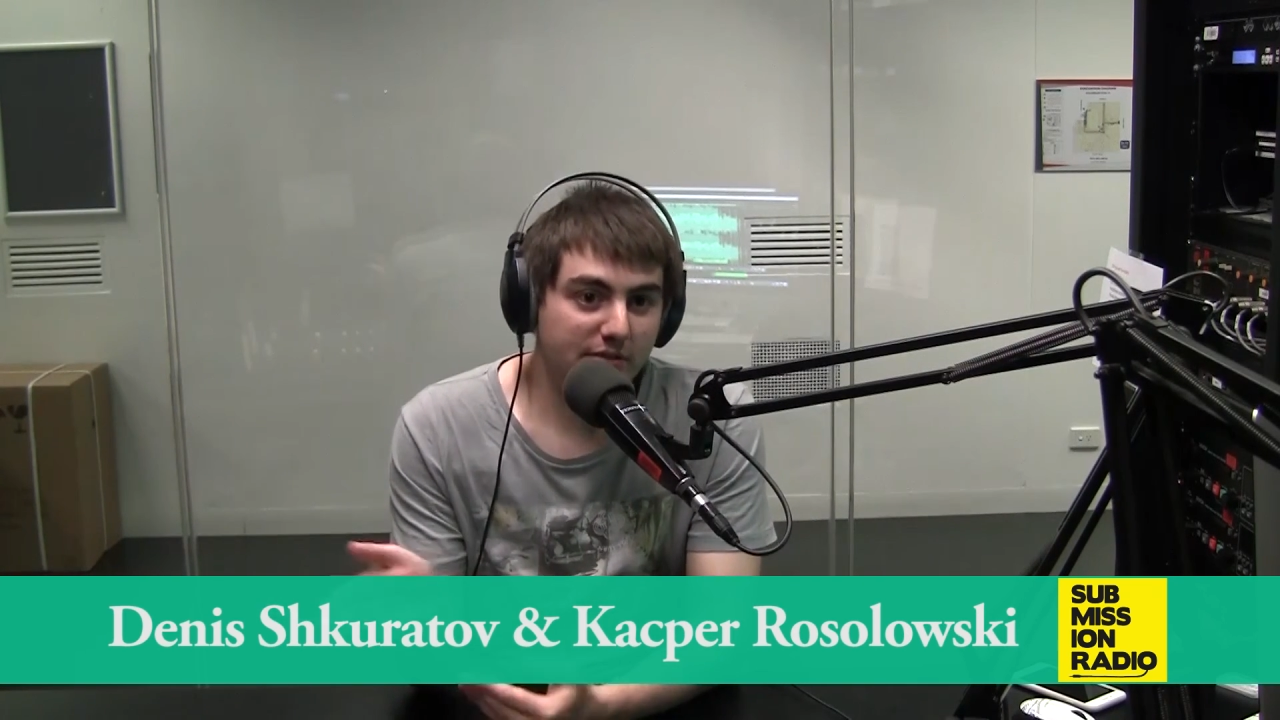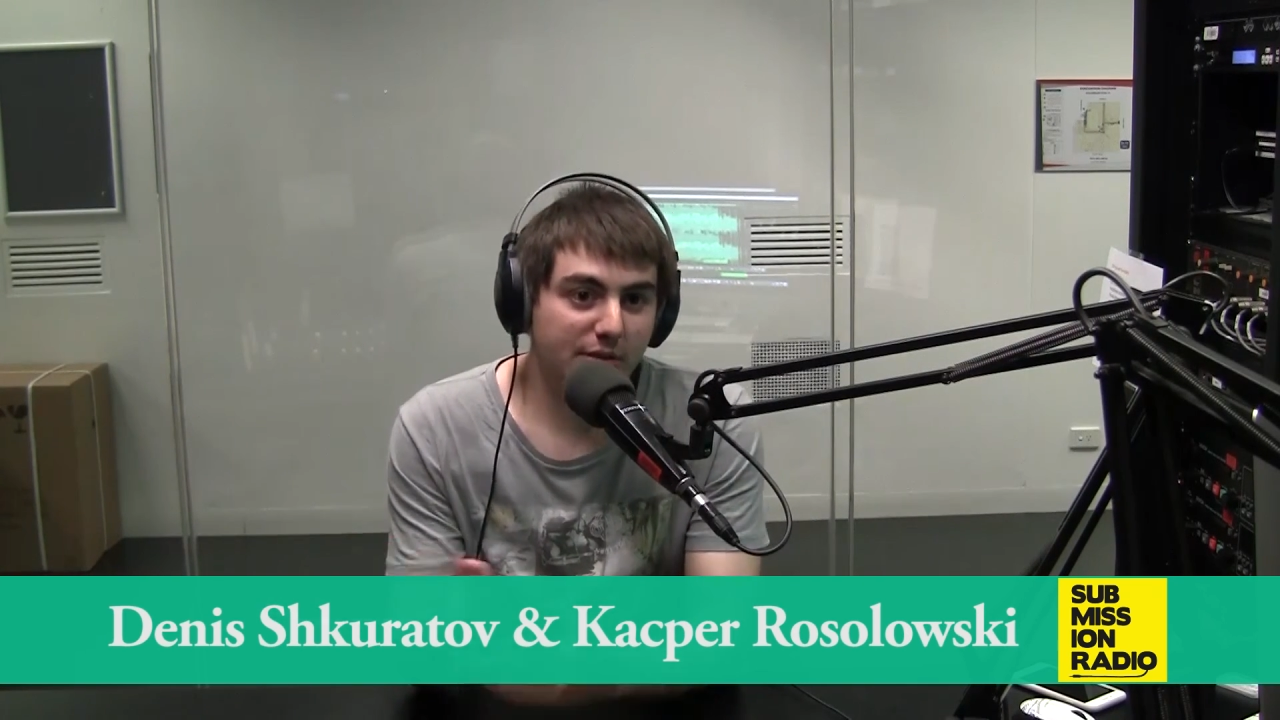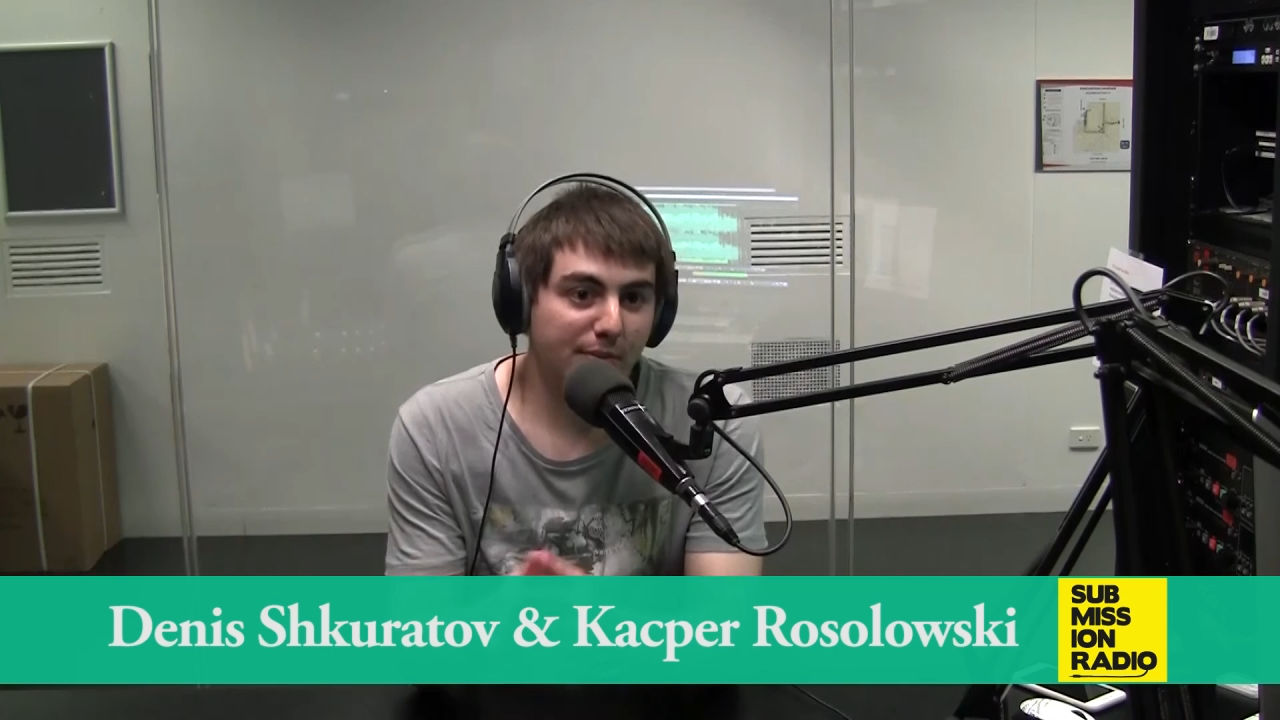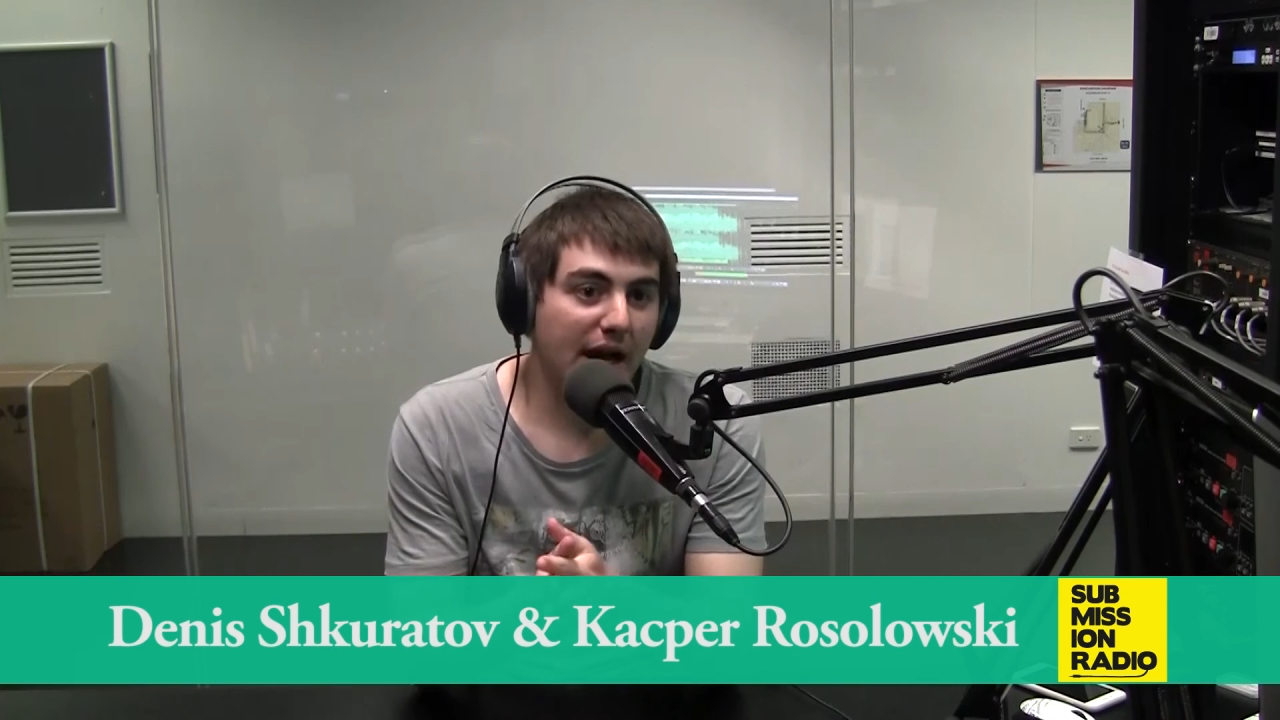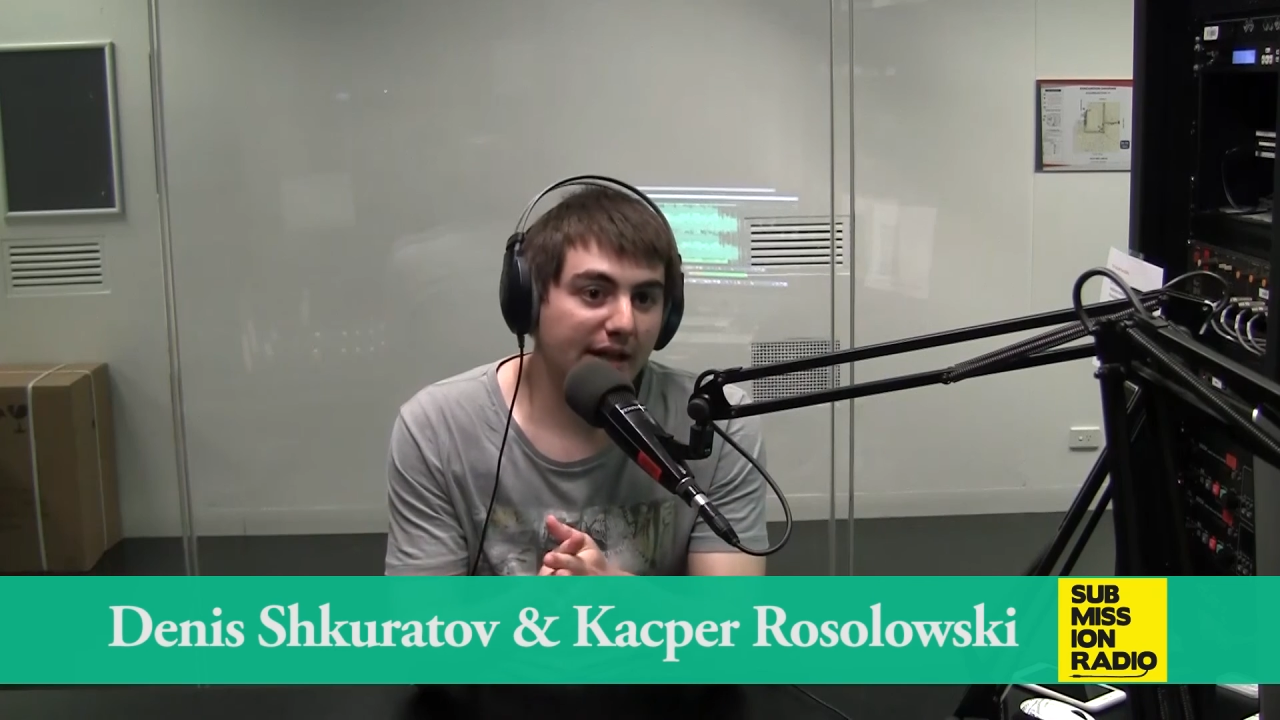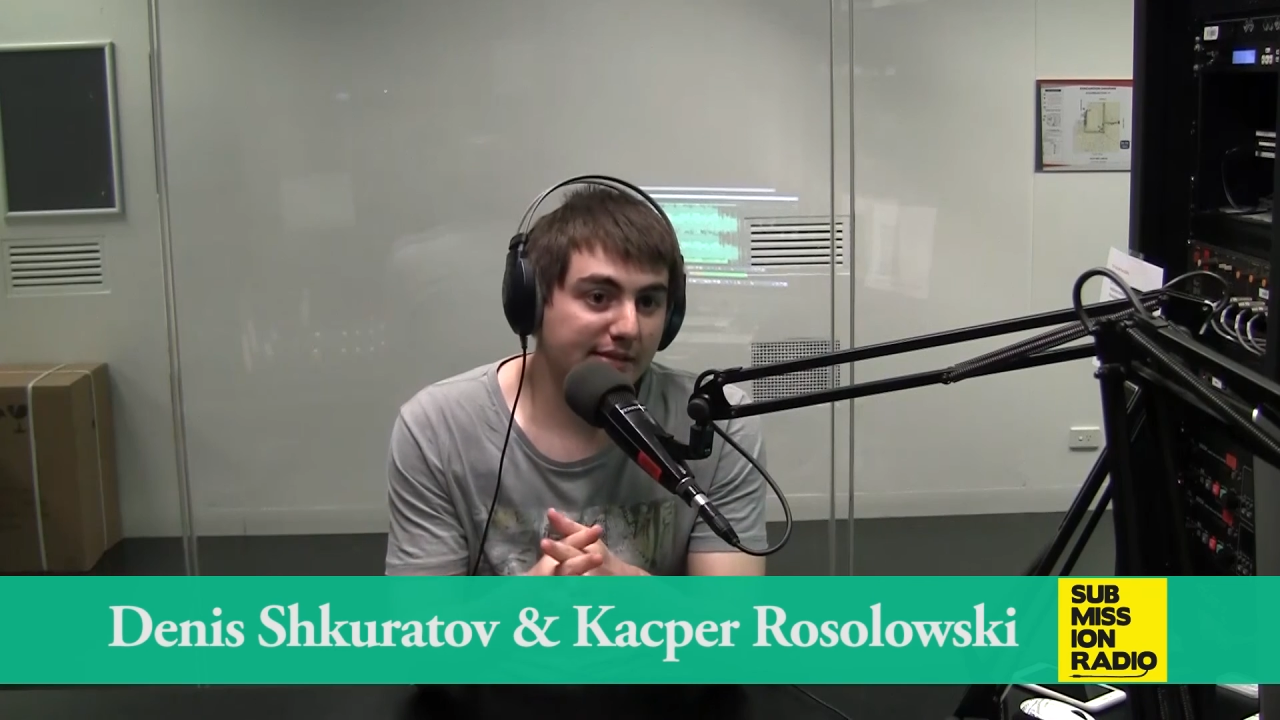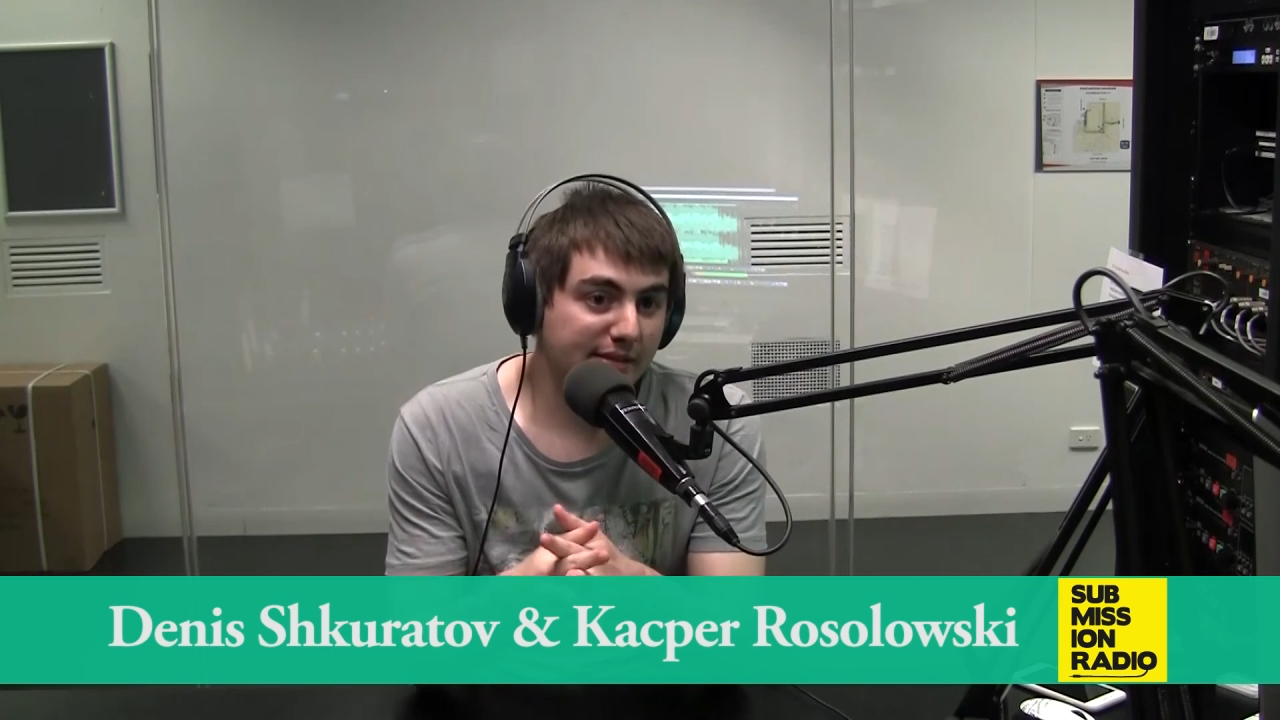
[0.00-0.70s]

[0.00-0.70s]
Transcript: departed